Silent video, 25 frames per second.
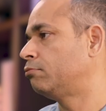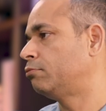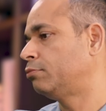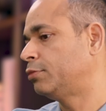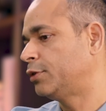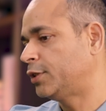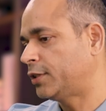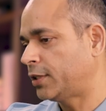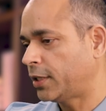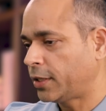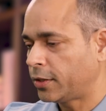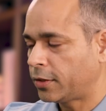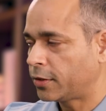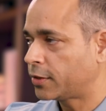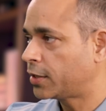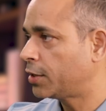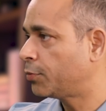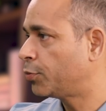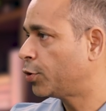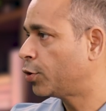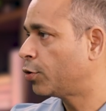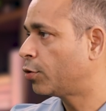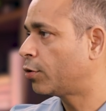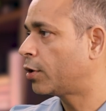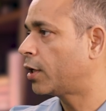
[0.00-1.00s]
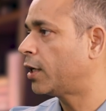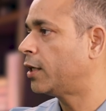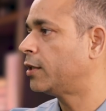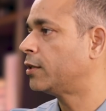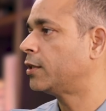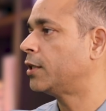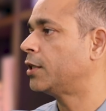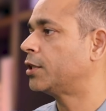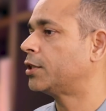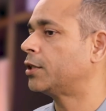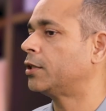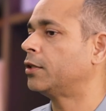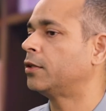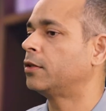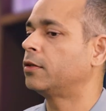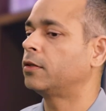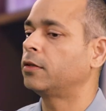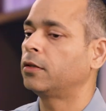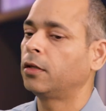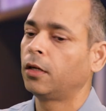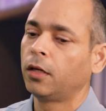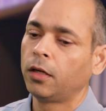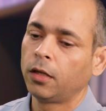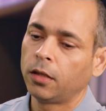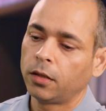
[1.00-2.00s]
say, the CPU utilization,
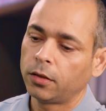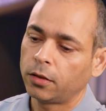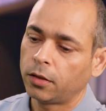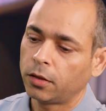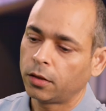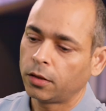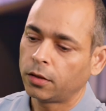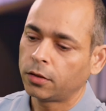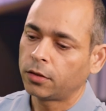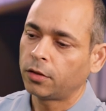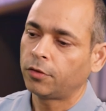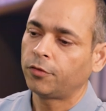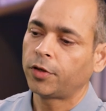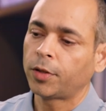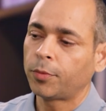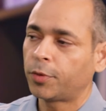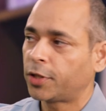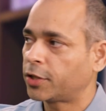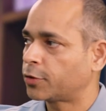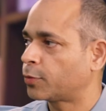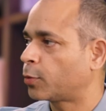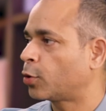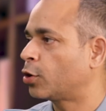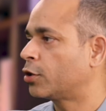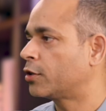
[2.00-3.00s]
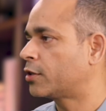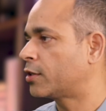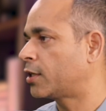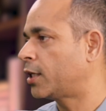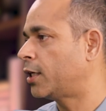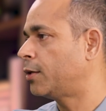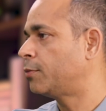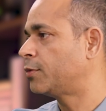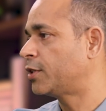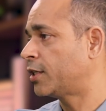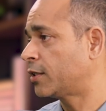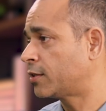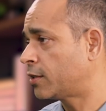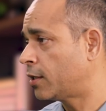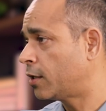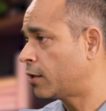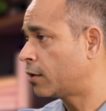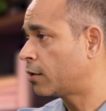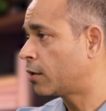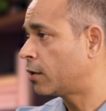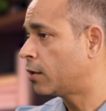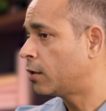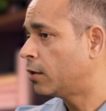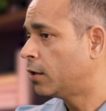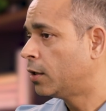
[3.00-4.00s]
the web response times,
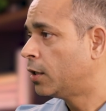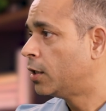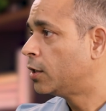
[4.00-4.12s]
etc.